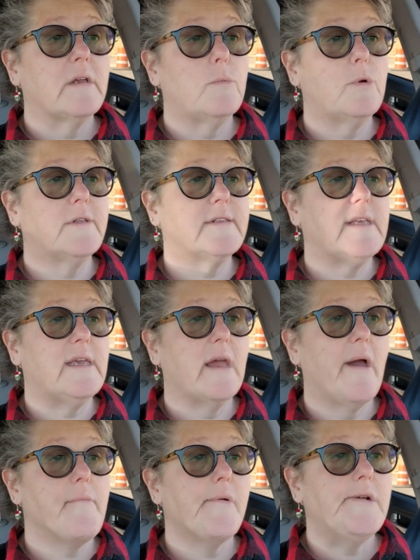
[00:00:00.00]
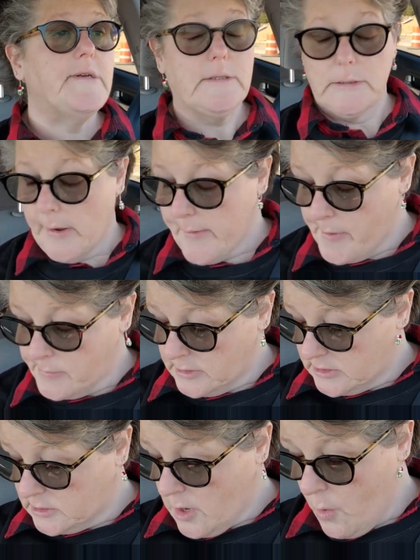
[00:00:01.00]
We'll see
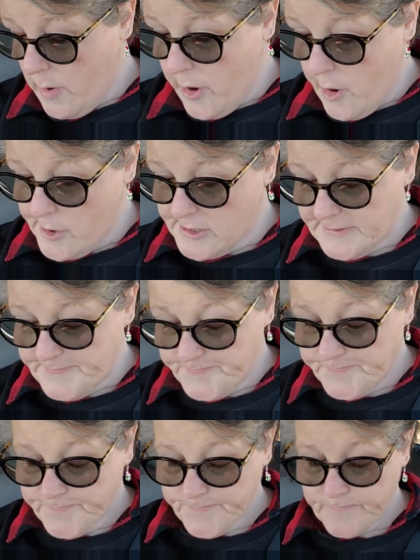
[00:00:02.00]
what's going on.